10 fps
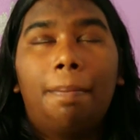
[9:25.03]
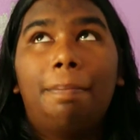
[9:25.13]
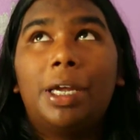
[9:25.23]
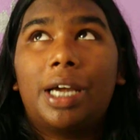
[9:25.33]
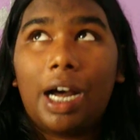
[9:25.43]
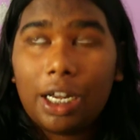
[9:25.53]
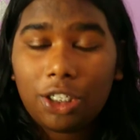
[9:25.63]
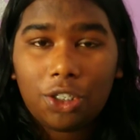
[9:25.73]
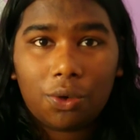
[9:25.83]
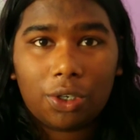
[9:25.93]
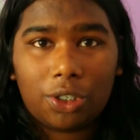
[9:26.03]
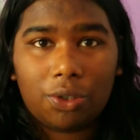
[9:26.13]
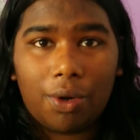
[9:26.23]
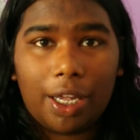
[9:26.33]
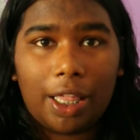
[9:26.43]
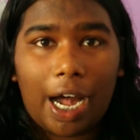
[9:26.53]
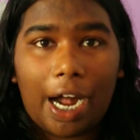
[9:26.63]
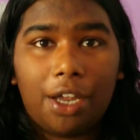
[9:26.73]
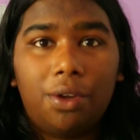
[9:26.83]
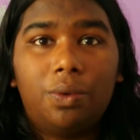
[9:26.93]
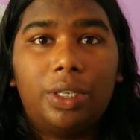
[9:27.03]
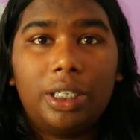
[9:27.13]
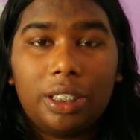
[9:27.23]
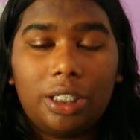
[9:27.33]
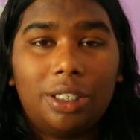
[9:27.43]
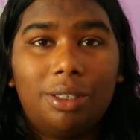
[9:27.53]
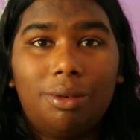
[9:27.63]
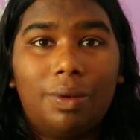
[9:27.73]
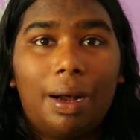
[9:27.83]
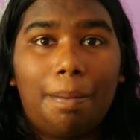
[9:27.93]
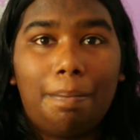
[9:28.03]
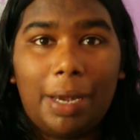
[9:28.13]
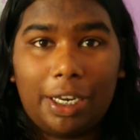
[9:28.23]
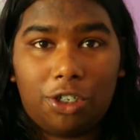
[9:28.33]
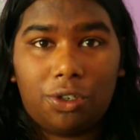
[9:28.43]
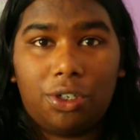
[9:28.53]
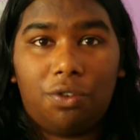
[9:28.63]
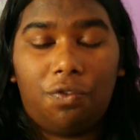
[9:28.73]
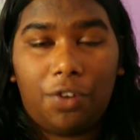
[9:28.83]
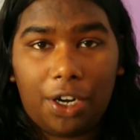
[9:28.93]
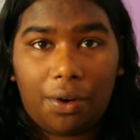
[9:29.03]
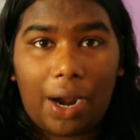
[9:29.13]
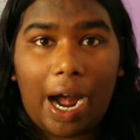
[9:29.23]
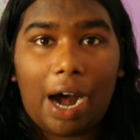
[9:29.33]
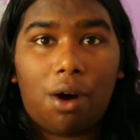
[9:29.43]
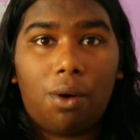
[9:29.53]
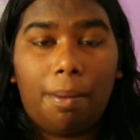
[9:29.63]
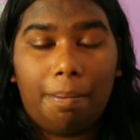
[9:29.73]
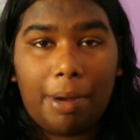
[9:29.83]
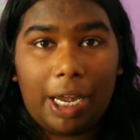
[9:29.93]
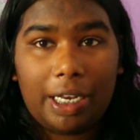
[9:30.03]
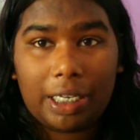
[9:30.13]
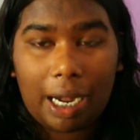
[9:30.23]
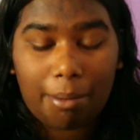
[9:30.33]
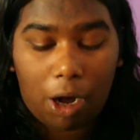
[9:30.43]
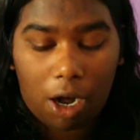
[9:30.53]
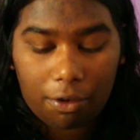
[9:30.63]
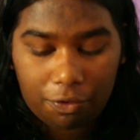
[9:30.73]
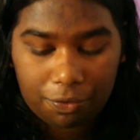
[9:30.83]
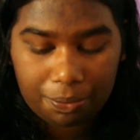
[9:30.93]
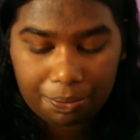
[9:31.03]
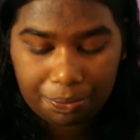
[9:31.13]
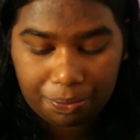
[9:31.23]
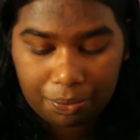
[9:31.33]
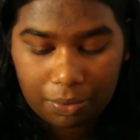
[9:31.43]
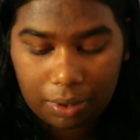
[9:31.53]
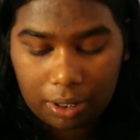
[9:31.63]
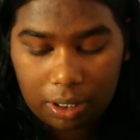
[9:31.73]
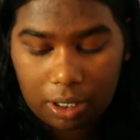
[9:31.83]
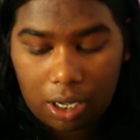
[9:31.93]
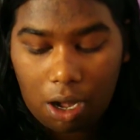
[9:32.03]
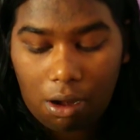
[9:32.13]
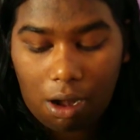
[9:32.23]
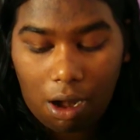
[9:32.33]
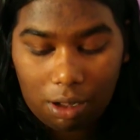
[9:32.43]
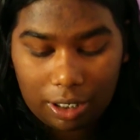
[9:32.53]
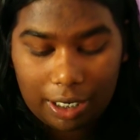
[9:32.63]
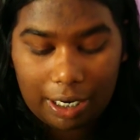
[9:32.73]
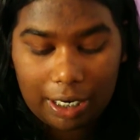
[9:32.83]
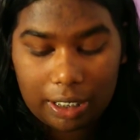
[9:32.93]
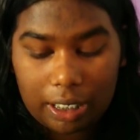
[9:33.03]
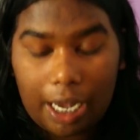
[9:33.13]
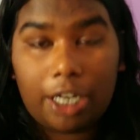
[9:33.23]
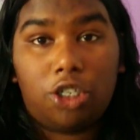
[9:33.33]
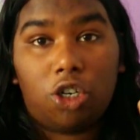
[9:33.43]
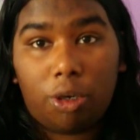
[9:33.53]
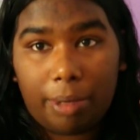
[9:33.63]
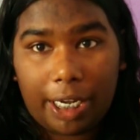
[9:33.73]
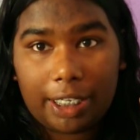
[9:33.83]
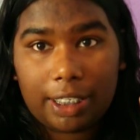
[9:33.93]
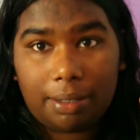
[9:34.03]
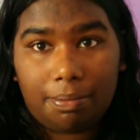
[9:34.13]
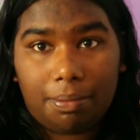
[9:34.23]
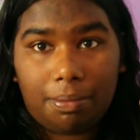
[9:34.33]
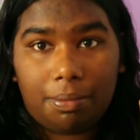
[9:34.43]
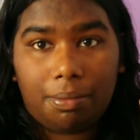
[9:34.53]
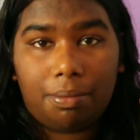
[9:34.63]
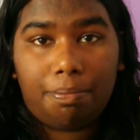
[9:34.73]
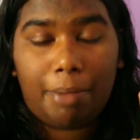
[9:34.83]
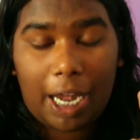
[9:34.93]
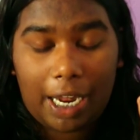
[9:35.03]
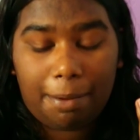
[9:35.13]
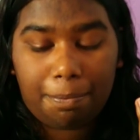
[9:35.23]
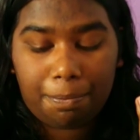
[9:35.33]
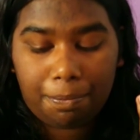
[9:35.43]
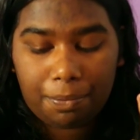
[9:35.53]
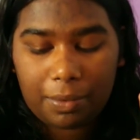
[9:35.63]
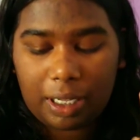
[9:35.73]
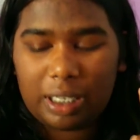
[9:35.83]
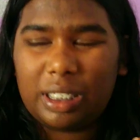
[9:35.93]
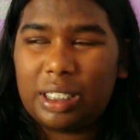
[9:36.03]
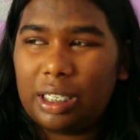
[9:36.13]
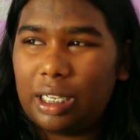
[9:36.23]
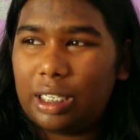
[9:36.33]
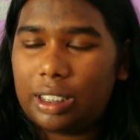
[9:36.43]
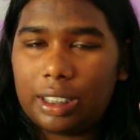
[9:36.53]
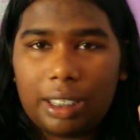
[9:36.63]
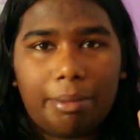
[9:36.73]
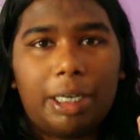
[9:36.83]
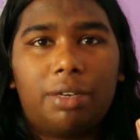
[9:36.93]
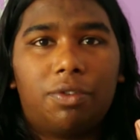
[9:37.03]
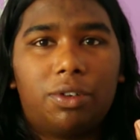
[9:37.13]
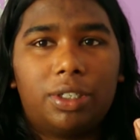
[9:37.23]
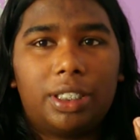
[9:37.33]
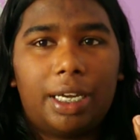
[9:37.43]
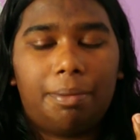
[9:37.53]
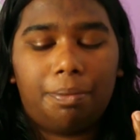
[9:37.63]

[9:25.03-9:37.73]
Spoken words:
Because you are doing that, you need to make sure you figure out paid time off, holidays, and terminate pay. That is semi-difficult to say.